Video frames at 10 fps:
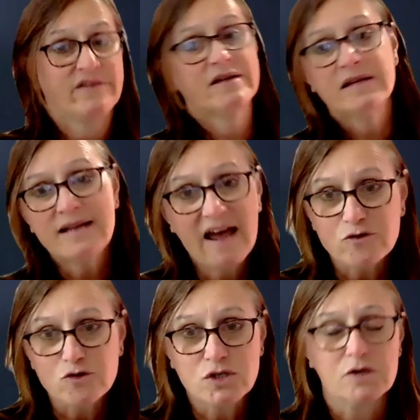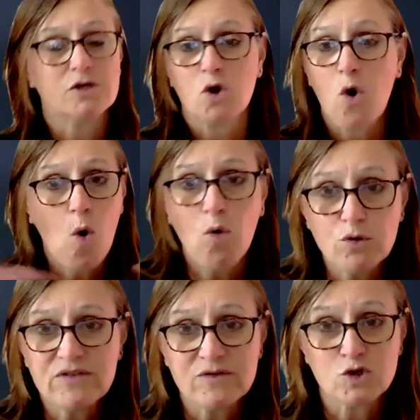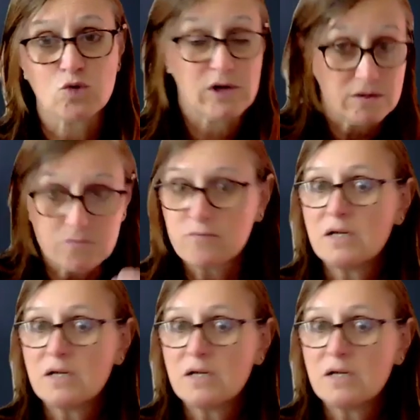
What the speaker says: If they didn't have their skill, it's a whole different story.